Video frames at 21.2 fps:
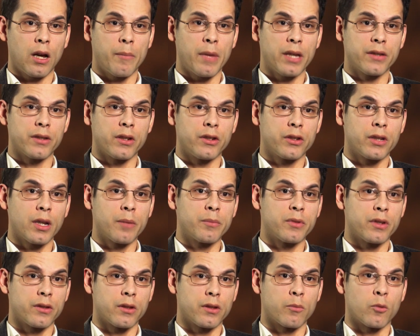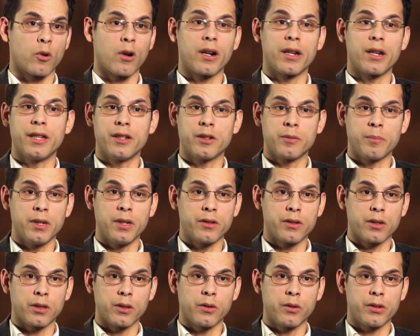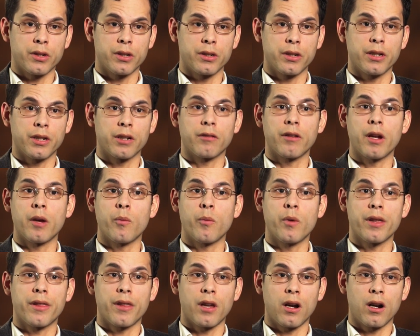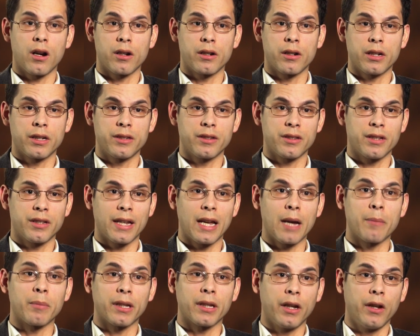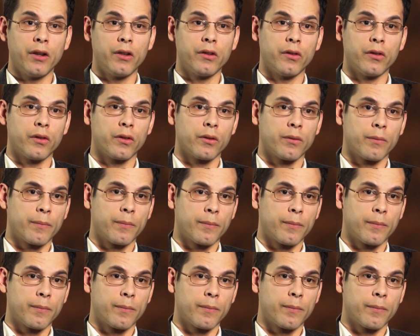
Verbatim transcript: message subsystem, or our E S B solution, to integrate with our existing applications.